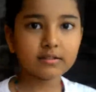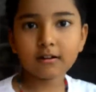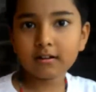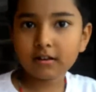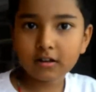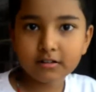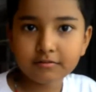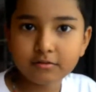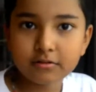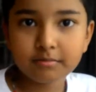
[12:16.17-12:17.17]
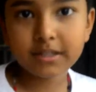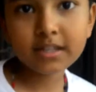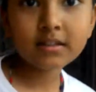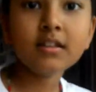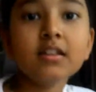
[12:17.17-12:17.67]
not a lot of good
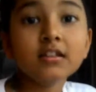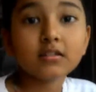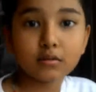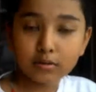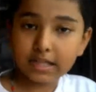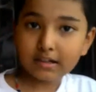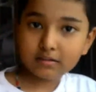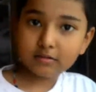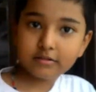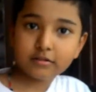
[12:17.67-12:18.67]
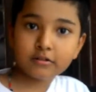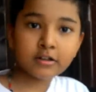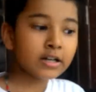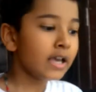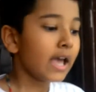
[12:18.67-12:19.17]
space, so that's also
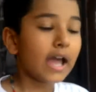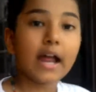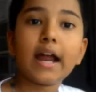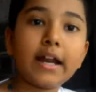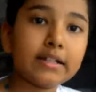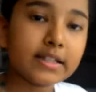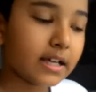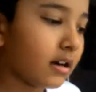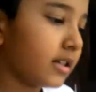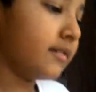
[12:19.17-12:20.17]
good. And there are